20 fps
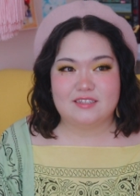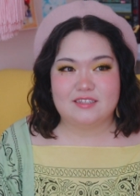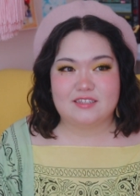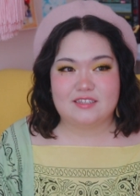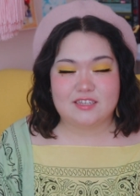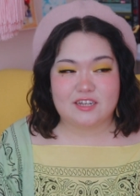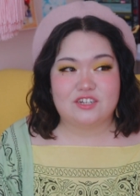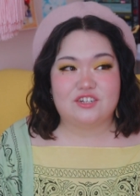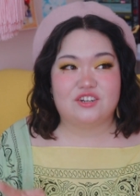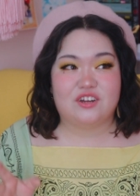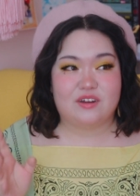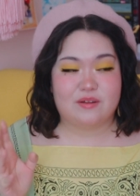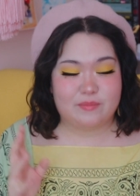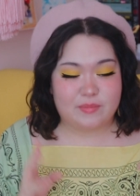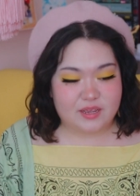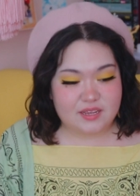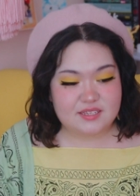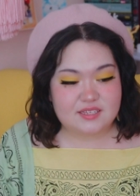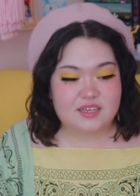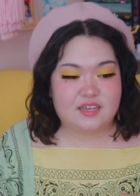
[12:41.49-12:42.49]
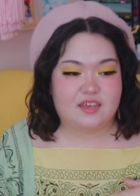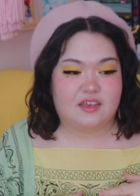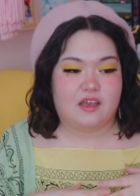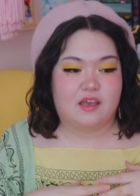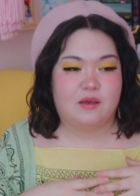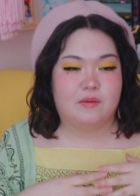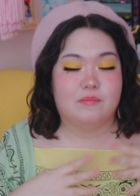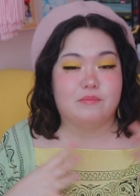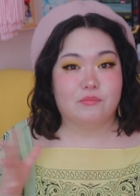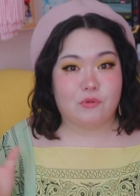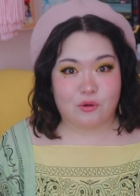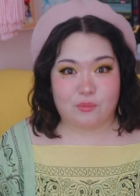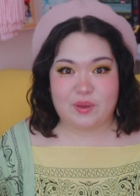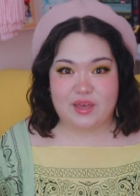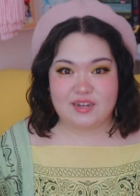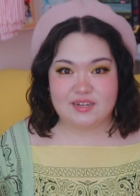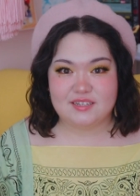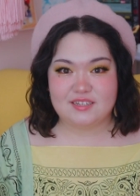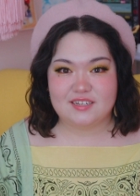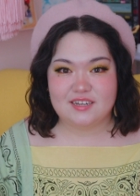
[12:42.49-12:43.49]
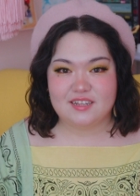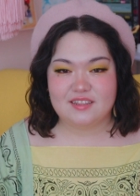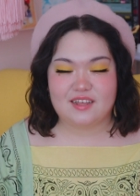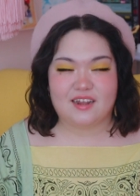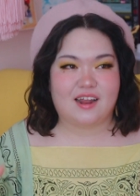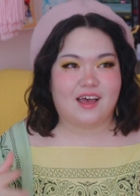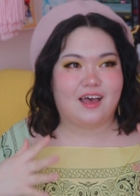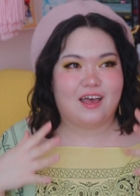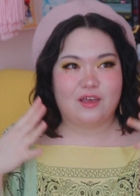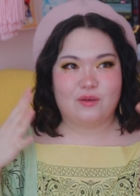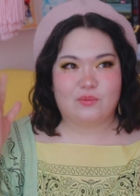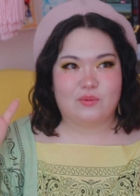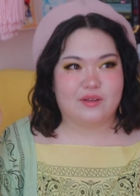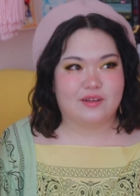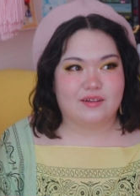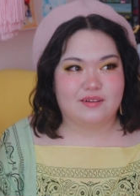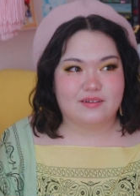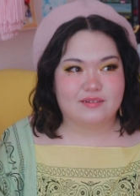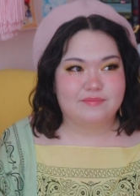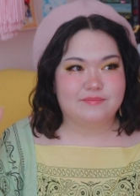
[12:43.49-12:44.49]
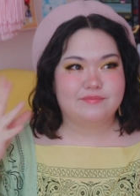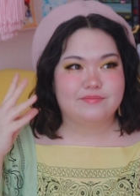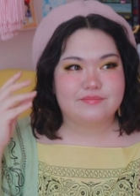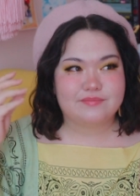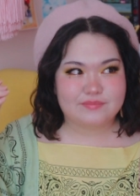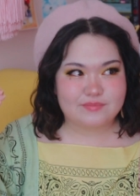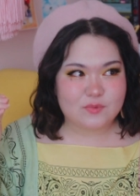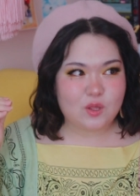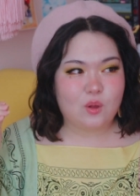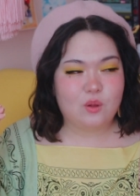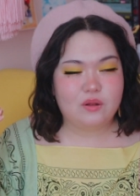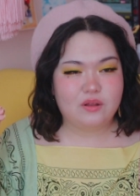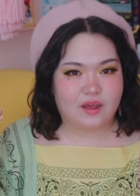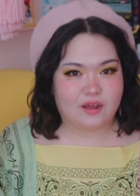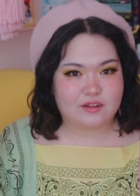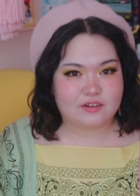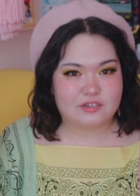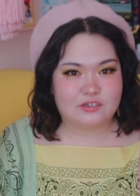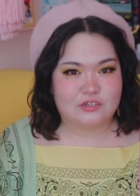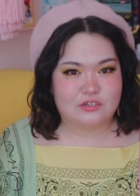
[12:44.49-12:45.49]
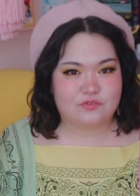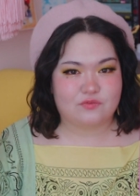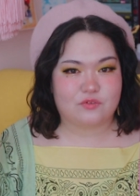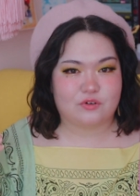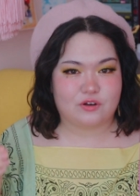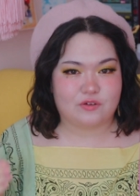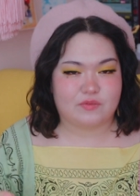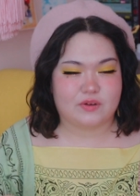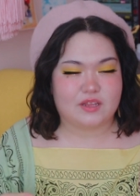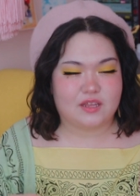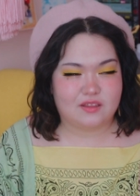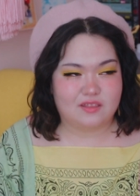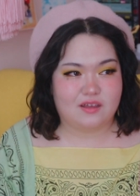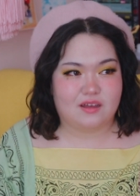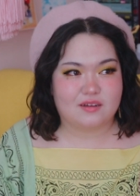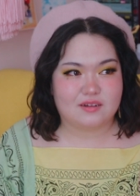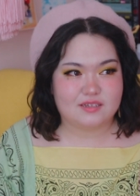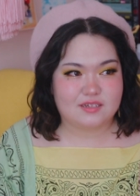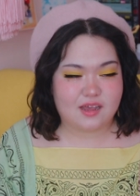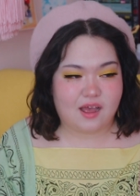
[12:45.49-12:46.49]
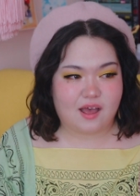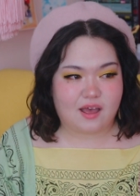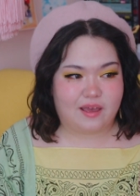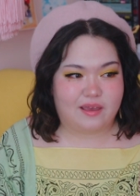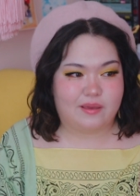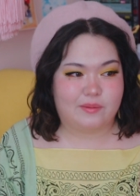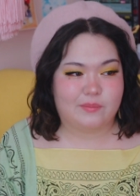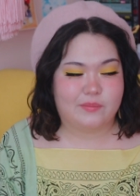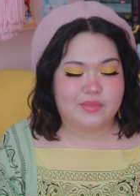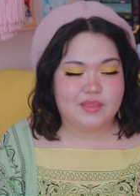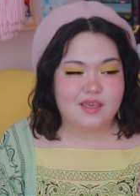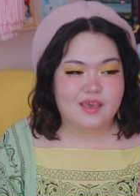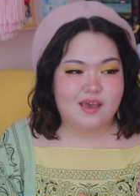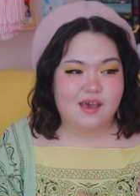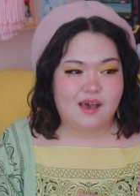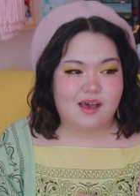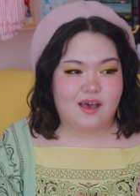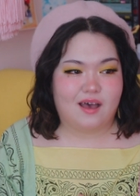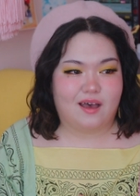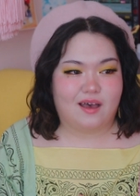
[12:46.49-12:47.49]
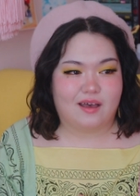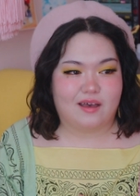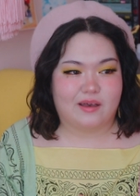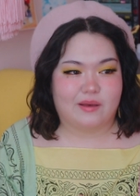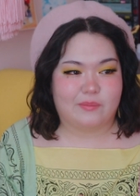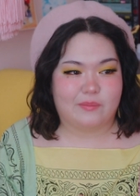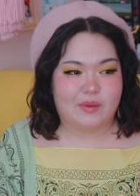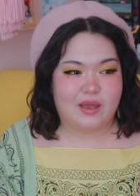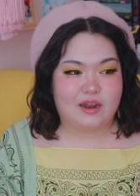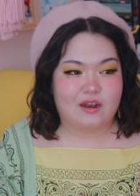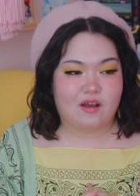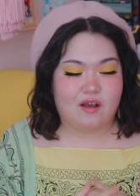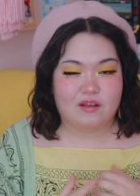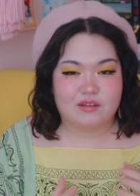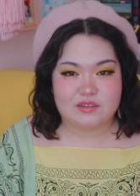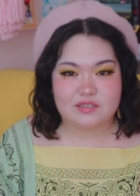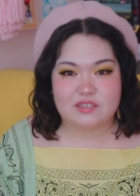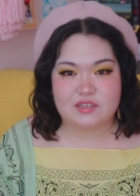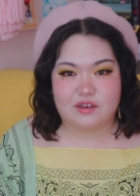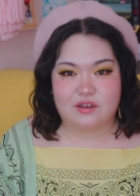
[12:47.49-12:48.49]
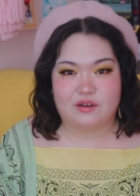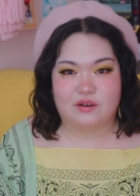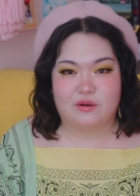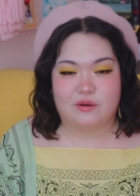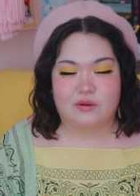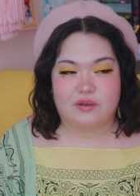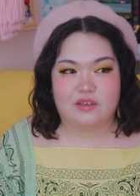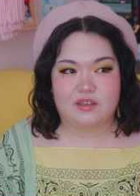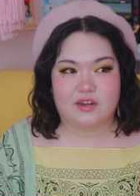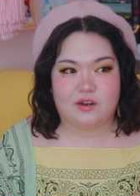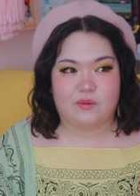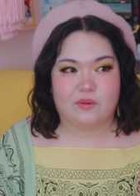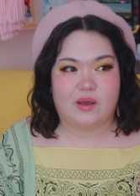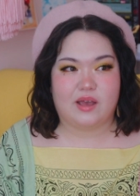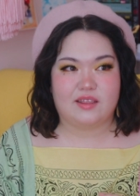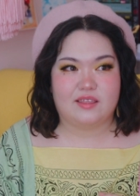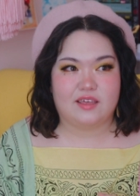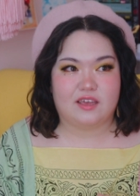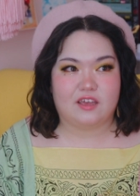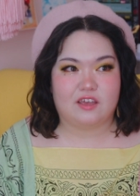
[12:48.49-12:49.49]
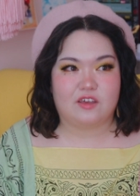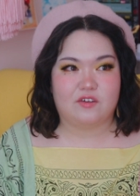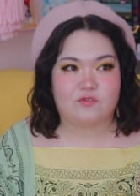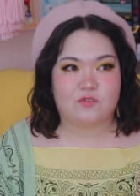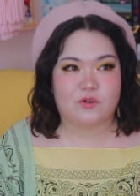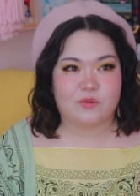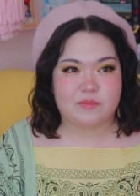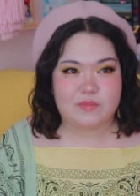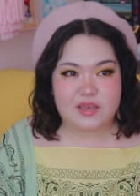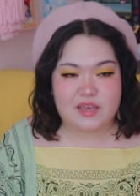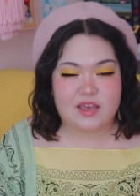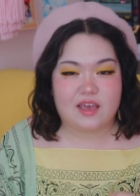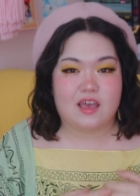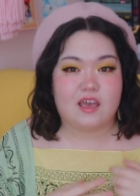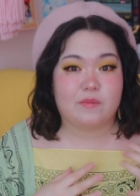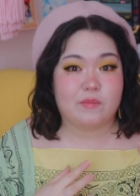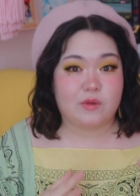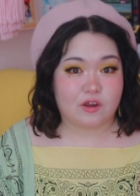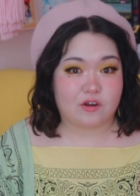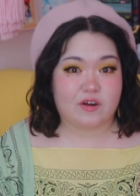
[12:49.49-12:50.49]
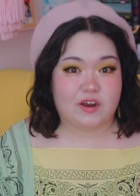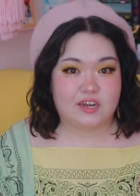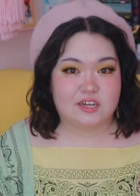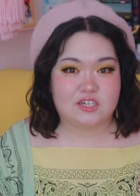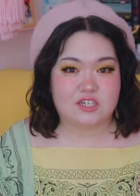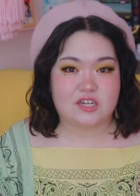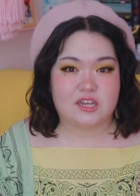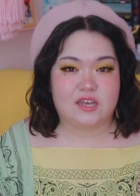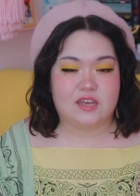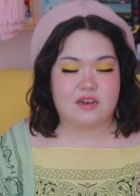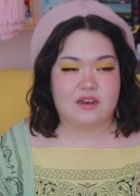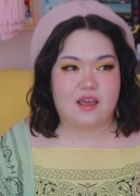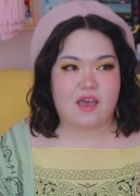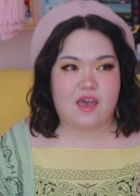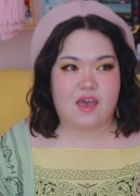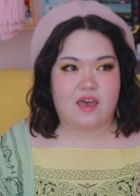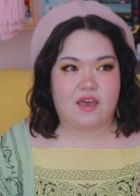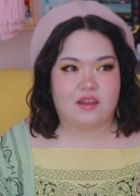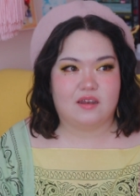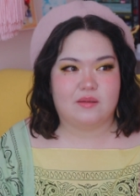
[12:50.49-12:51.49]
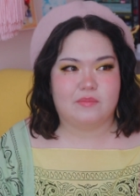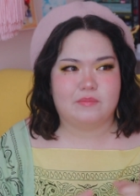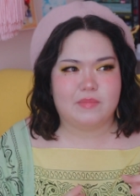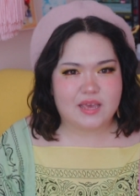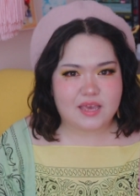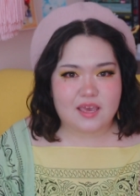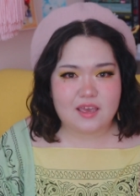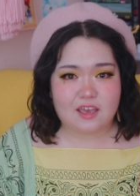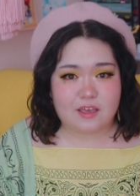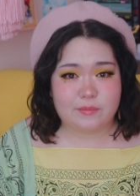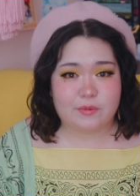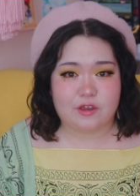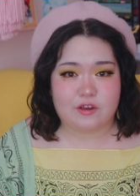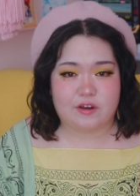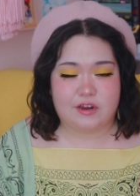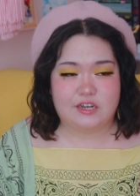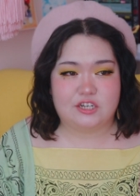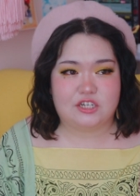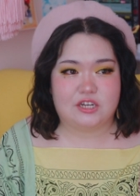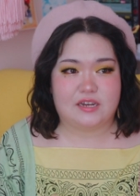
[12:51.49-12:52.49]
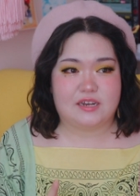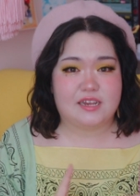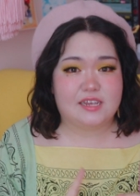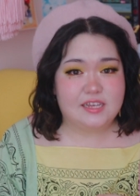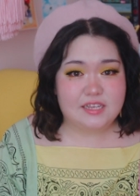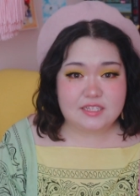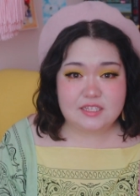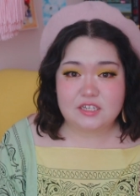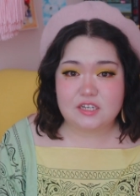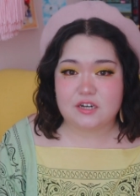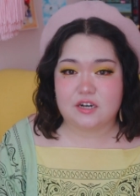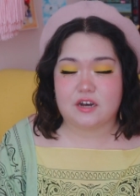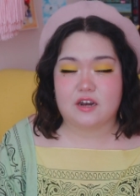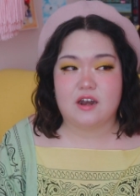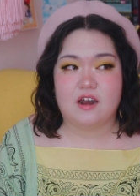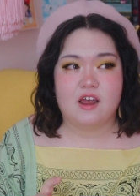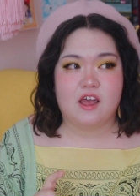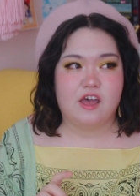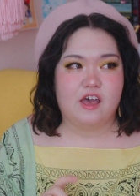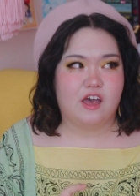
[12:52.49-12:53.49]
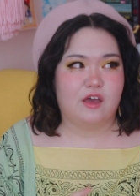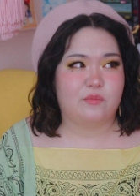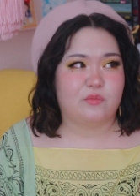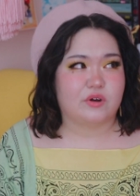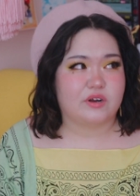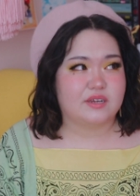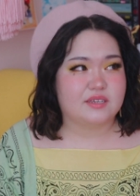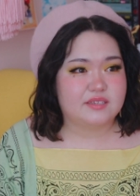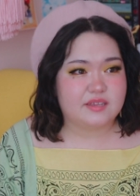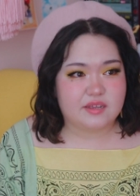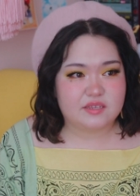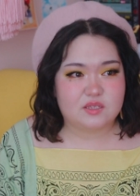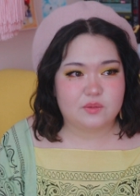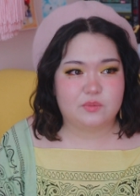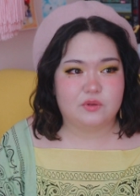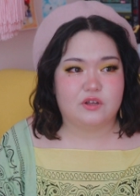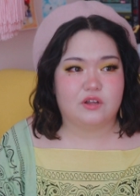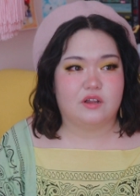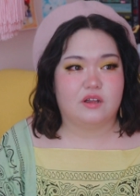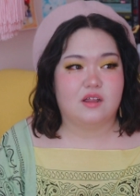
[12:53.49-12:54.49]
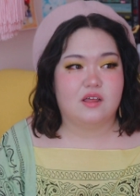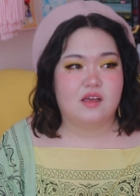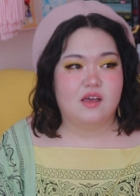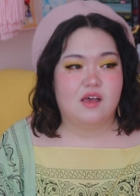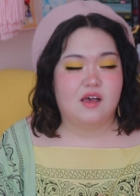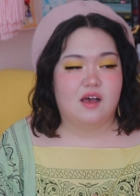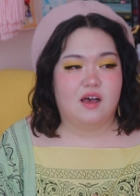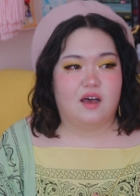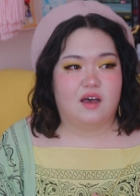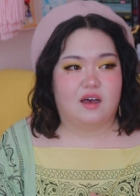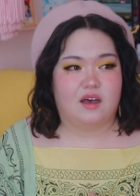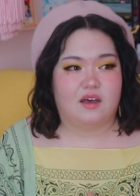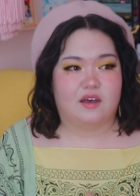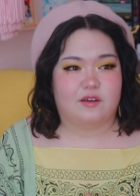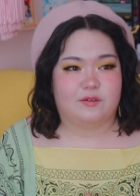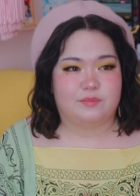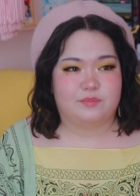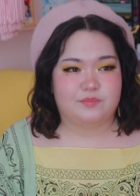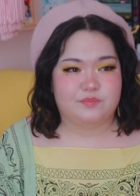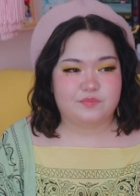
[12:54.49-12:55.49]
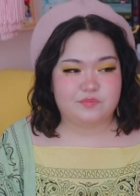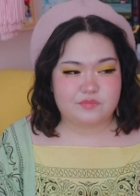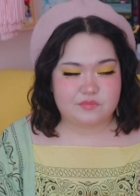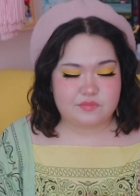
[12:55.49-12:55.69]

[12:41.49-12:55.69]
such an amazing moment that I will hold on to for a really long time um, and also you know I think for me immigration and making immigration easier and more accessible um,